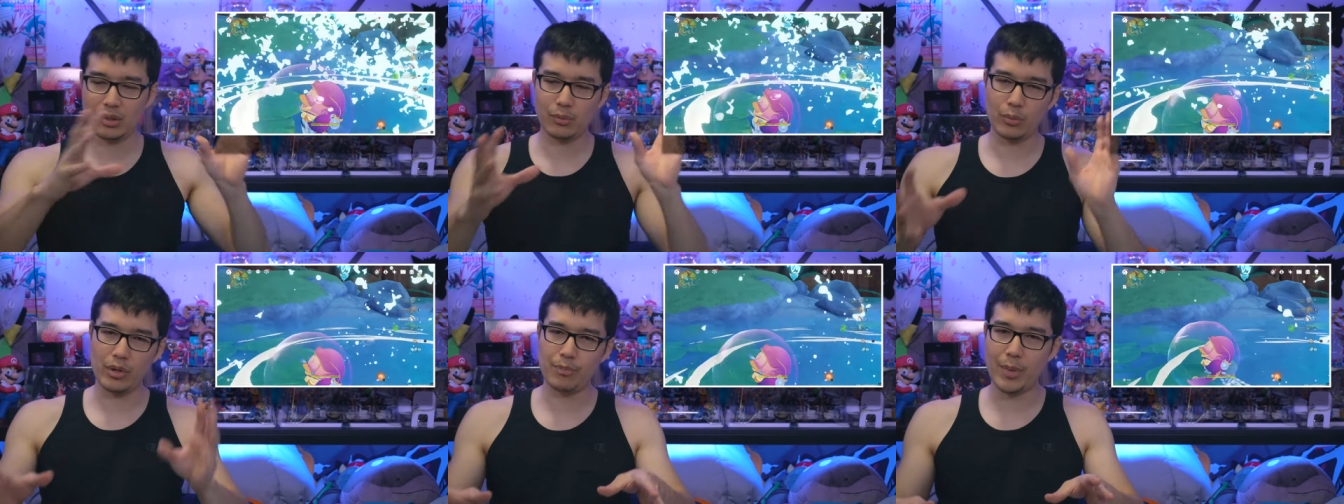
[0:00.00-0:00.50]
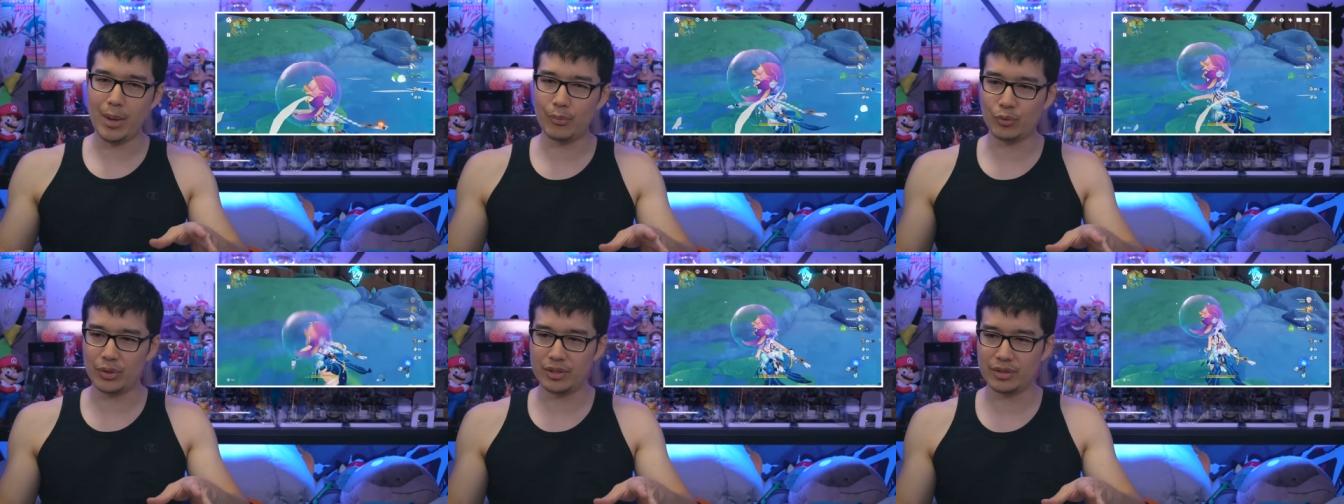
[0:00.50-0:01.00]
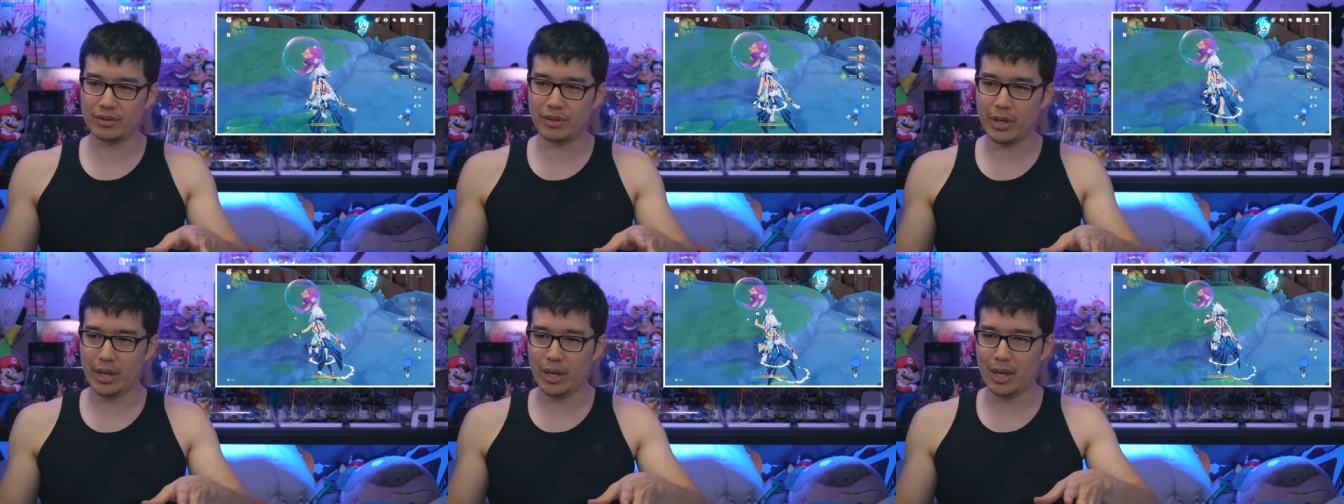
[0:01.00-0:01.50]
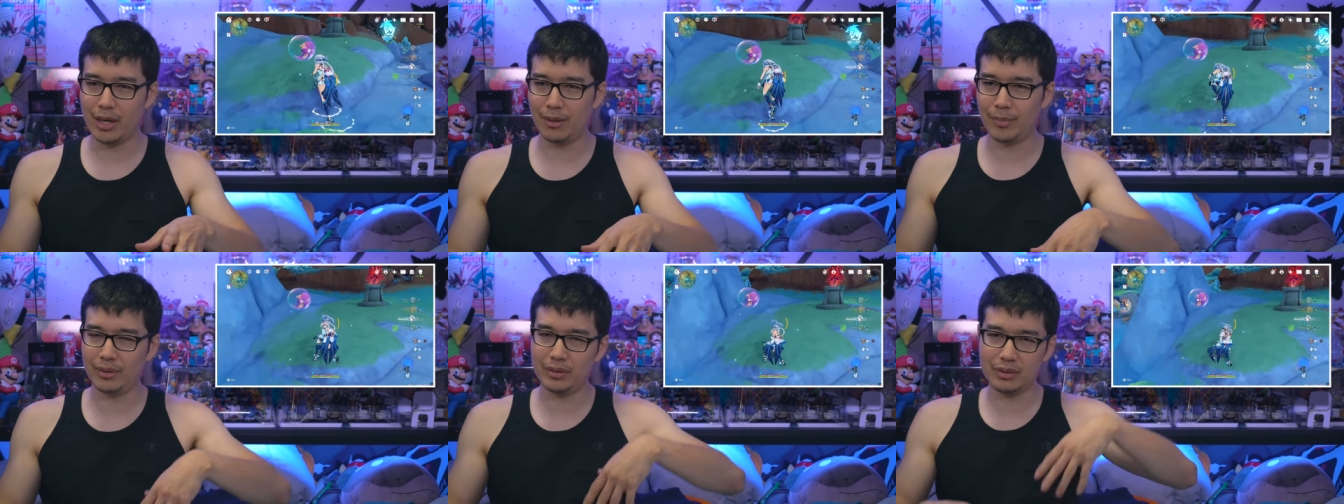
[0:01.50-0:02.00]
with memories in
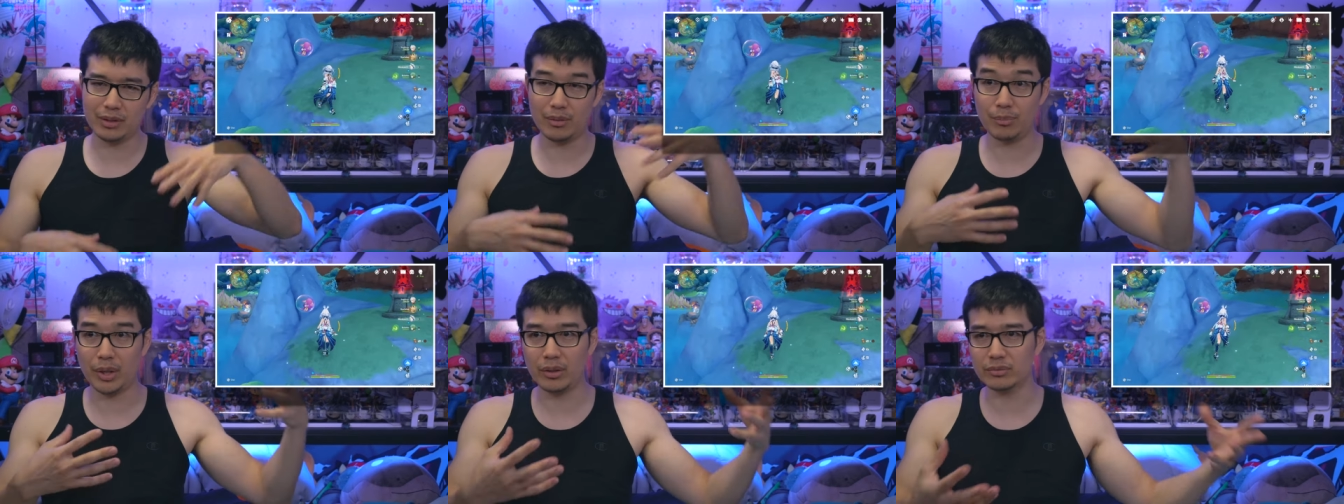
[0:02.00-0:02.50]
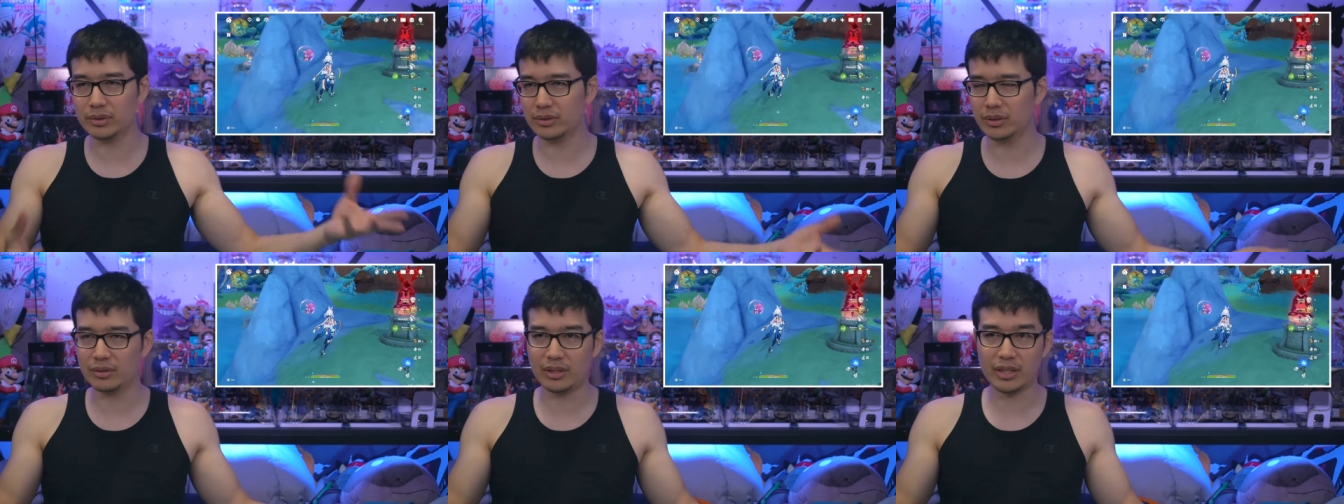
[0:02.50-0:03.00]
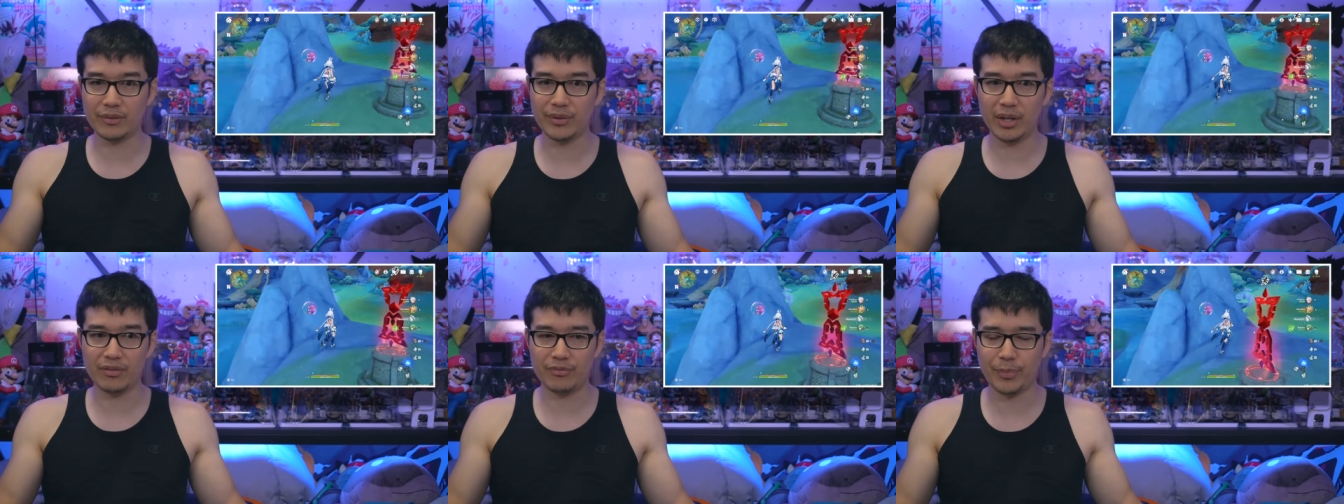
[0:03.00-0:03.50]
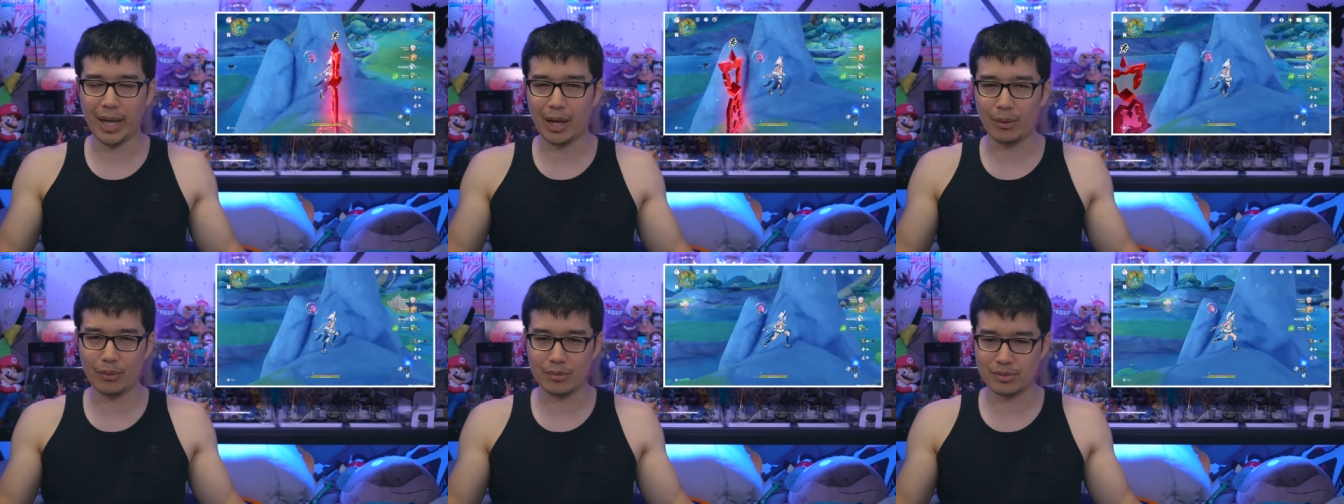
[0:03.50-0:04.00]
them, and then apparently they, give off
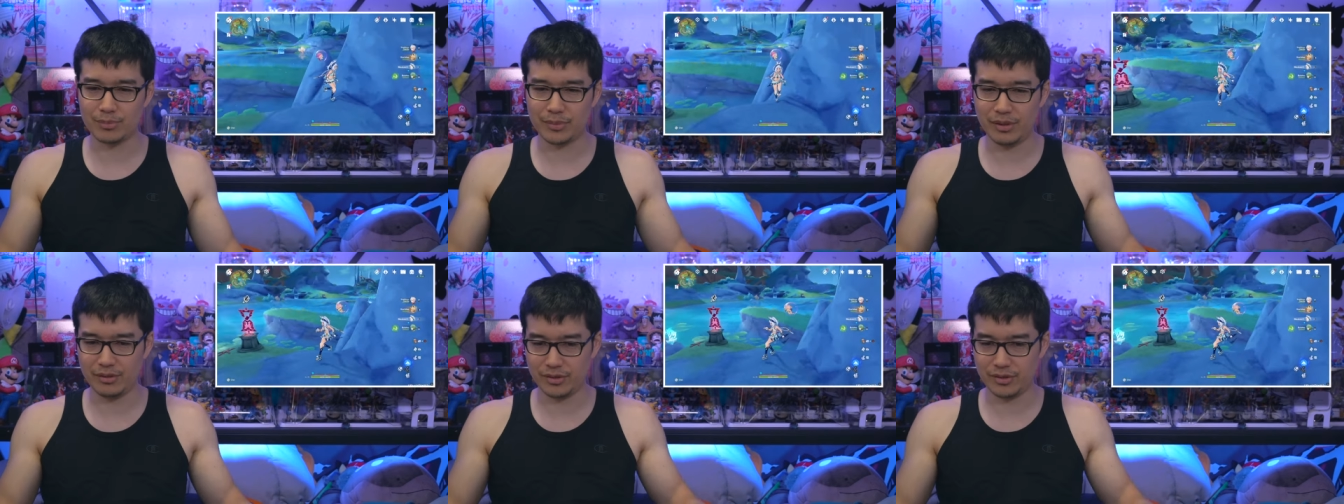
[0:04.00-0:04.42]
power or something.